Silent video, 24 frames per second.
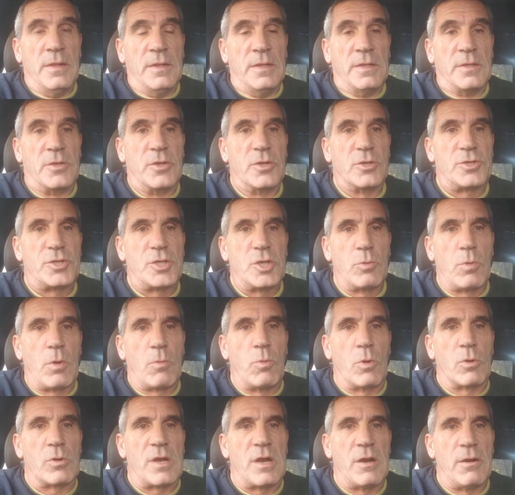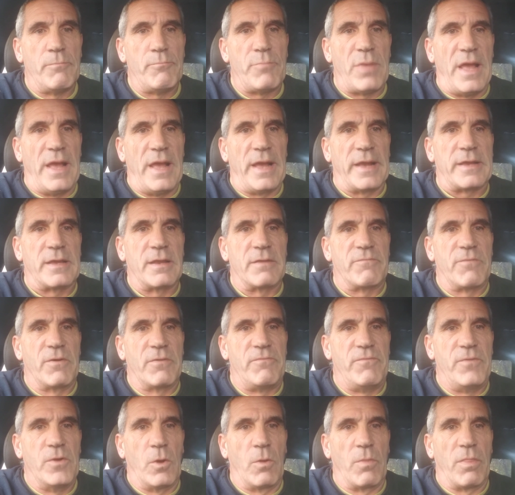Yeshua will come back and
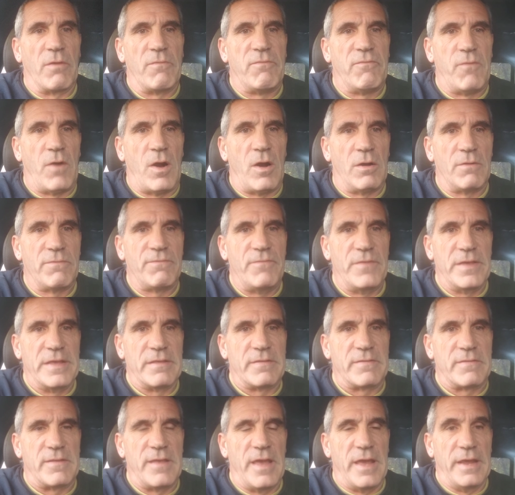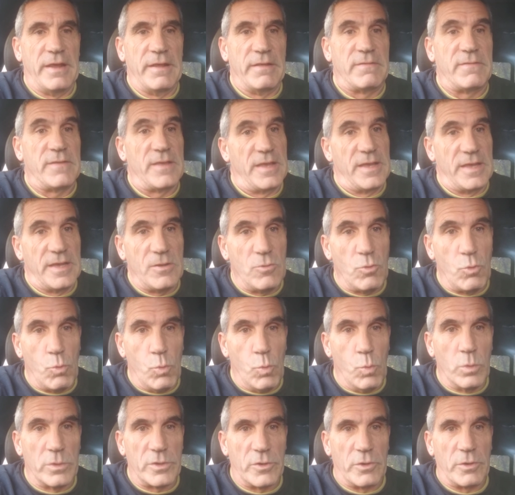fulfill the fall feast days in
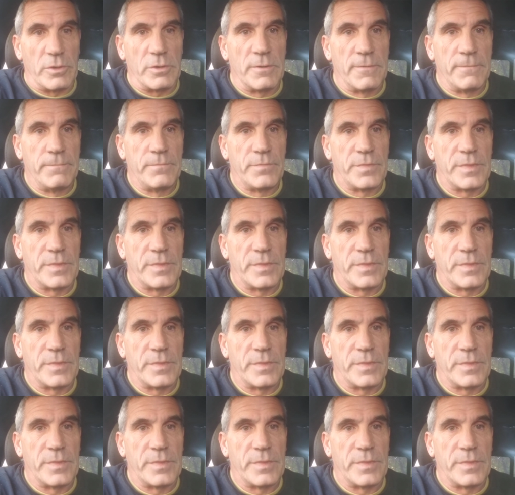order,